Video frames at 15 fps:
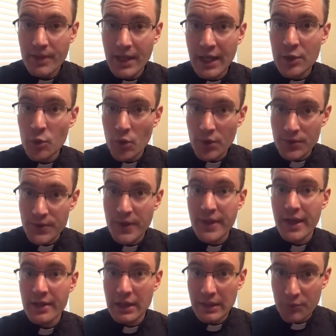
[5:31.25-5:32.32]
in order to
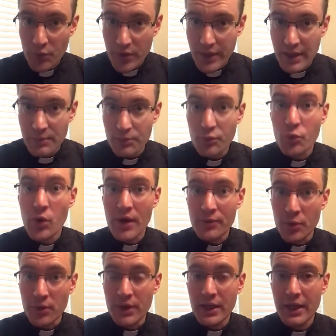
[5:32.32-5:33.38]
then live with him
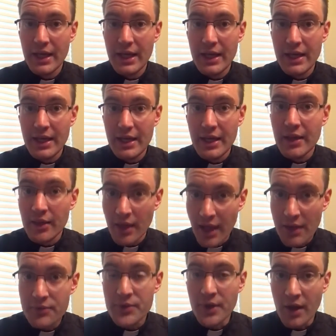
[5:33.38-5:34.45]
forever in the
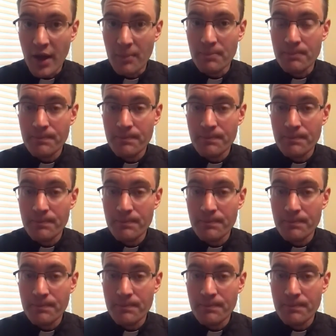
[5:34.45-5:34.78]
life to come.